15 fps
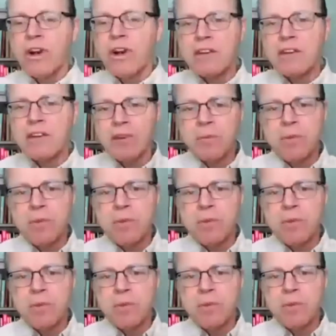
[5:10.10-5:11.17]
organize their
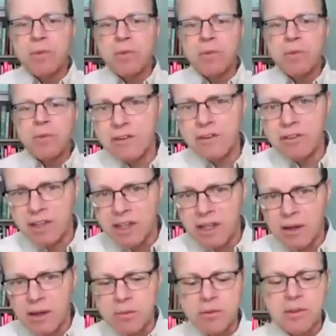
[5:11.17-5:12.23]
people, how to align their
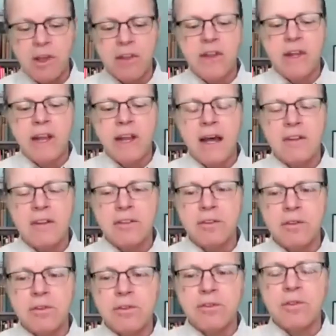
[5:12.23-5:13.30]
teams, and then how
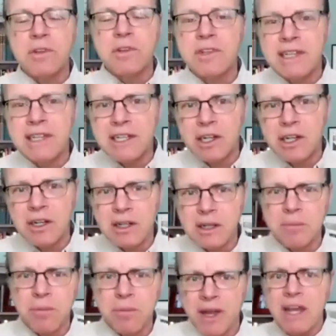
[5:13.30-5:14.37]
to strategically
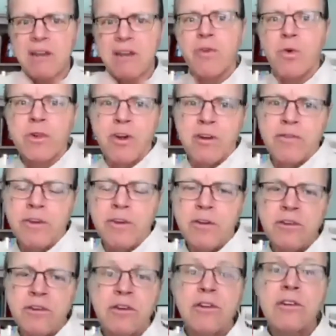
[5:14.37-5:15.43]
plan for their
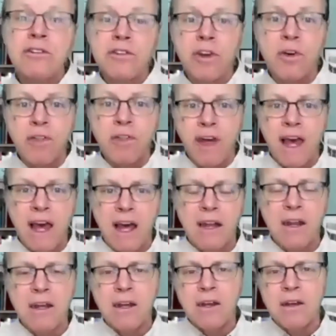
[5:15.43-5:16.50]
future so that
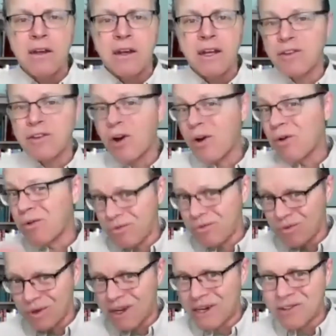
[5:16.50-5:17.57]
it's all
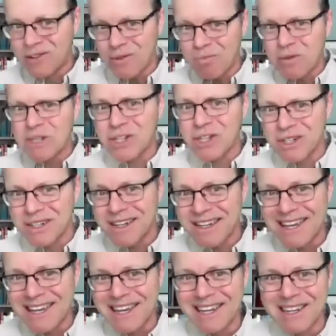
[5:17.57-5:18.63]
related to mission
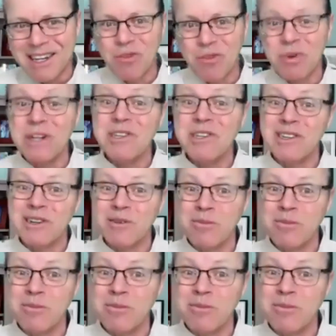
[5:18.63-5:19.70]
and reaching their
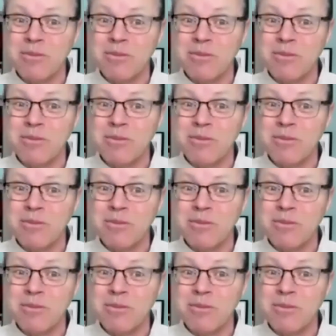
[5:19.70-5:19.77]
mission